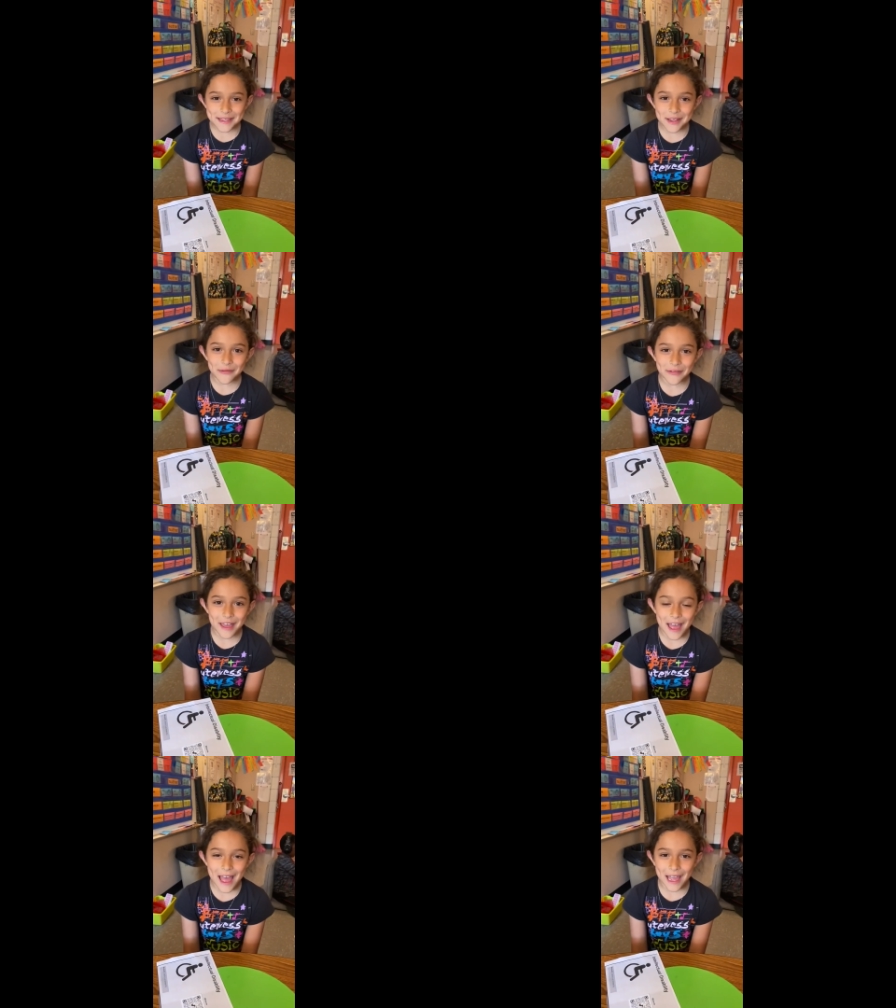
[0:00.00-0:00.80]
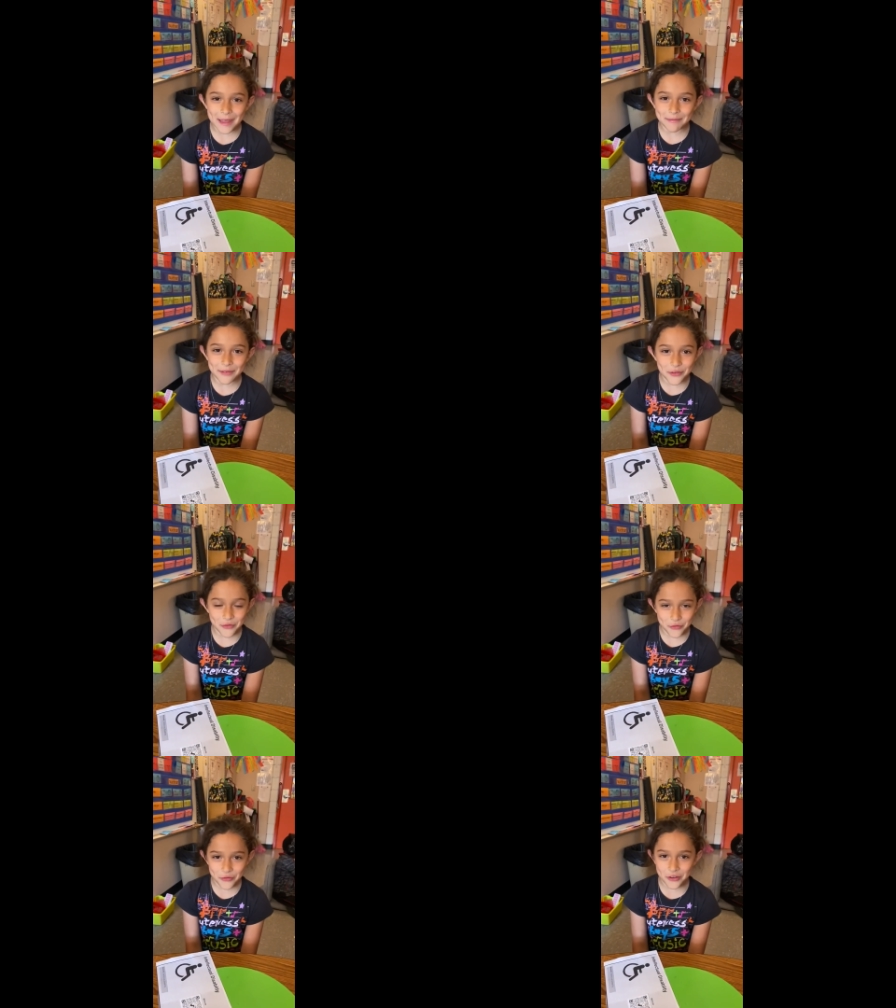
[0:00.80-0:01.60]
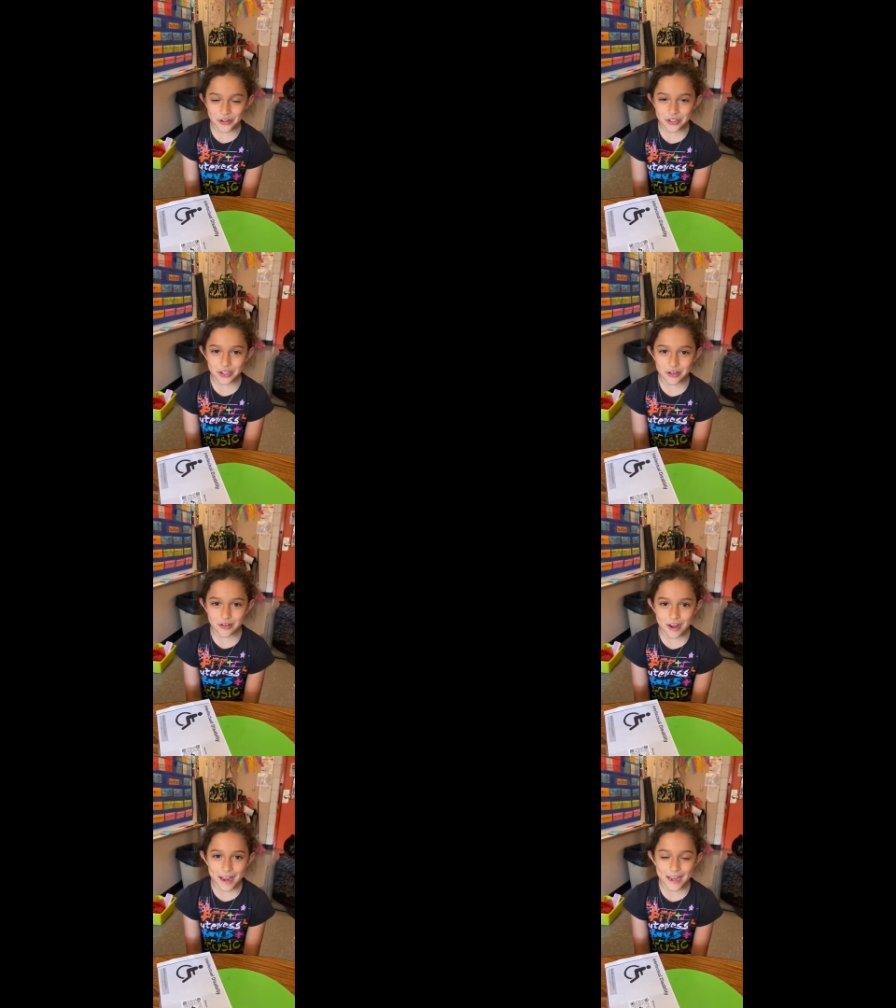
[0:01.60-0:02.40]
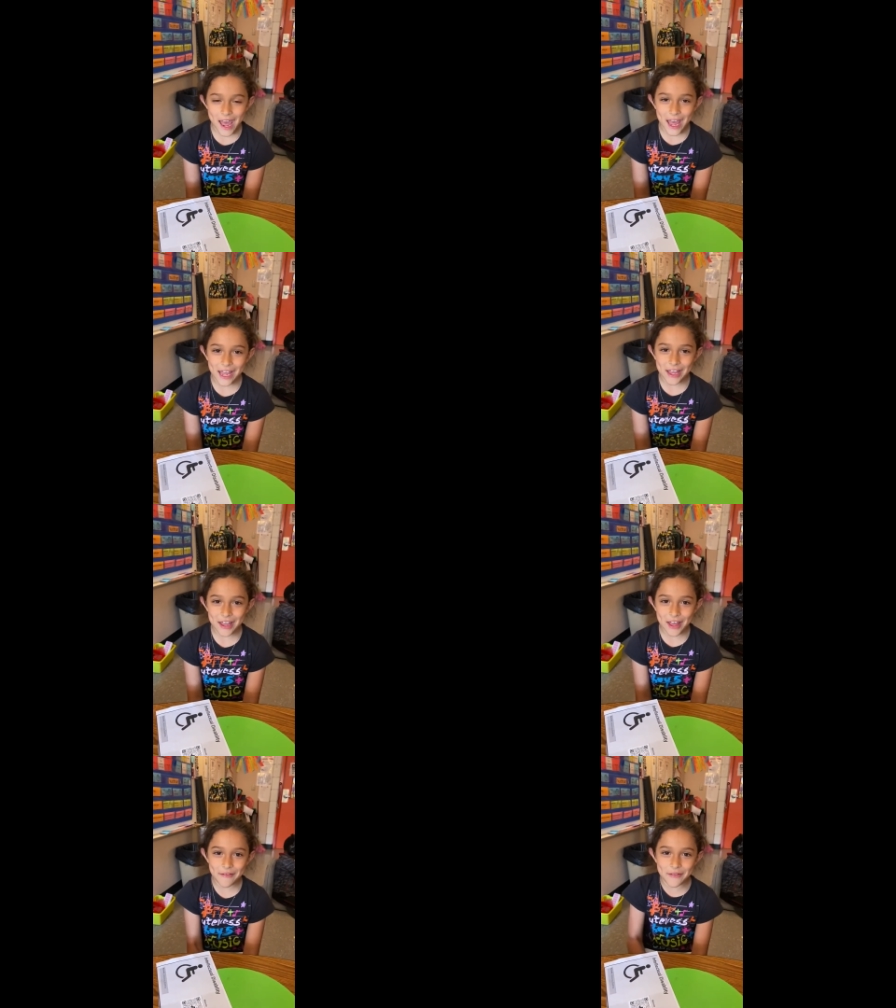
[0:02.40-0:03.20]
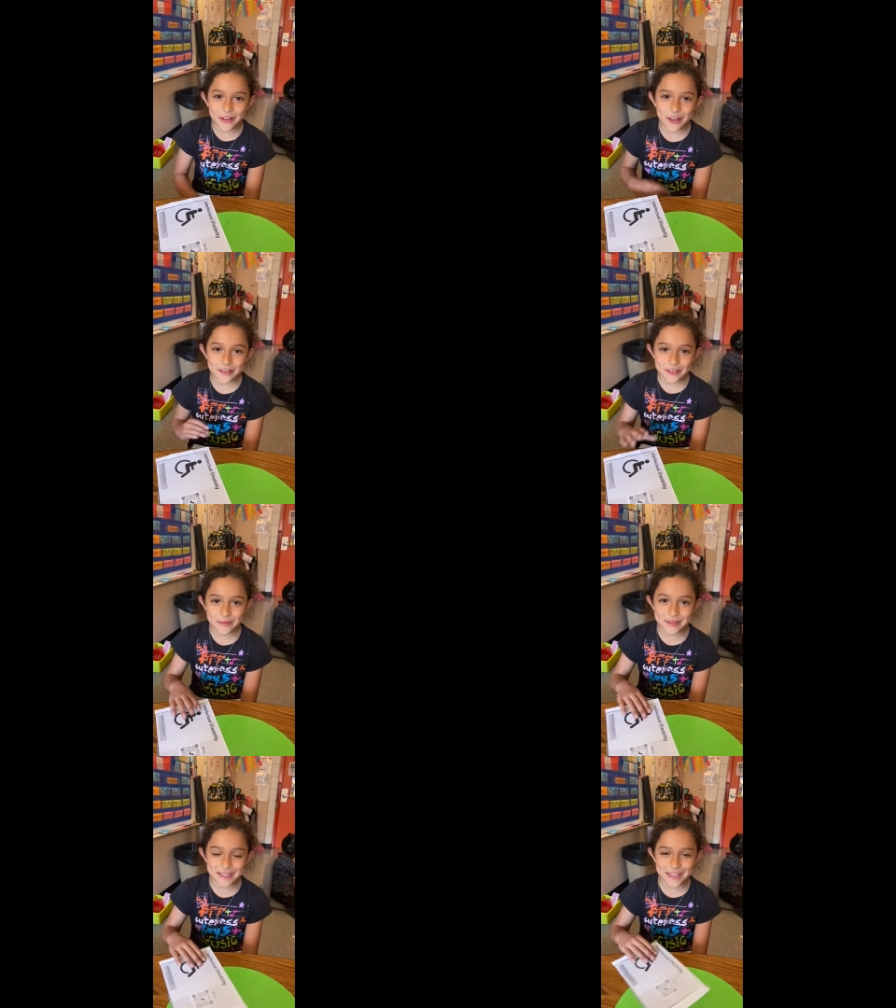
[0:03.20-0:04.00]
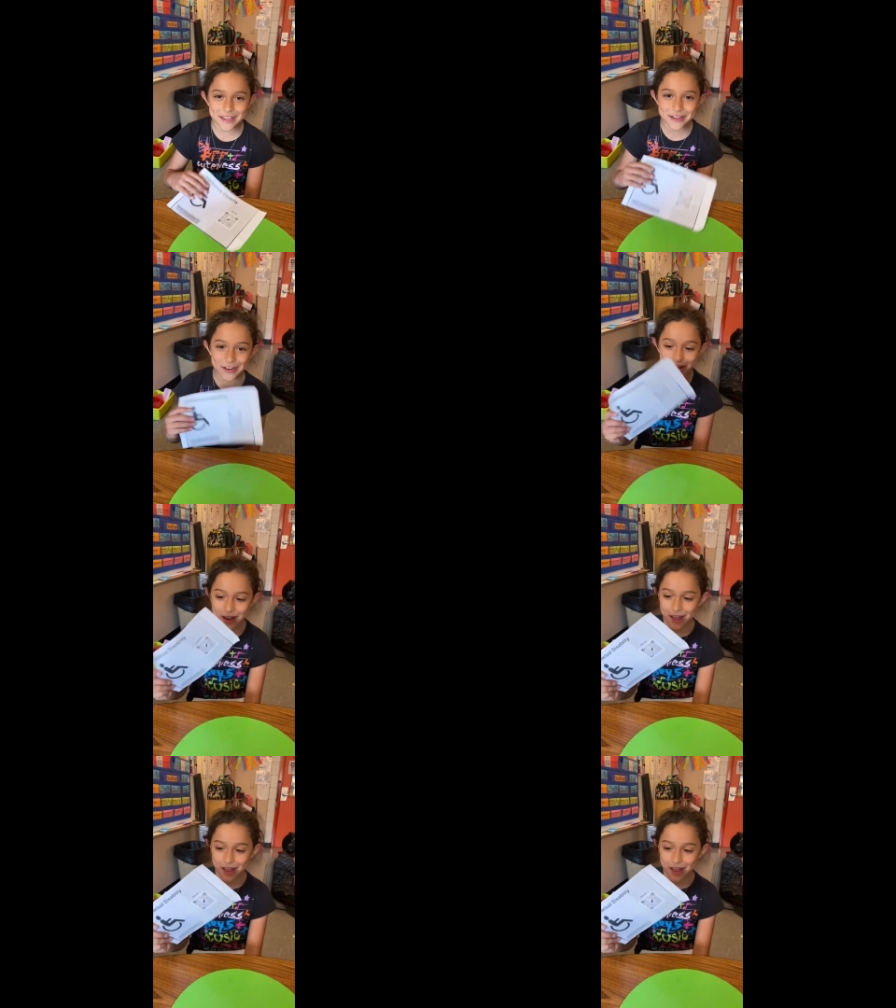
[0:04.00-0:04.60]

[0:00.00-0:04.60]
Sophia. I'm in first grade. I have an awesome teacher.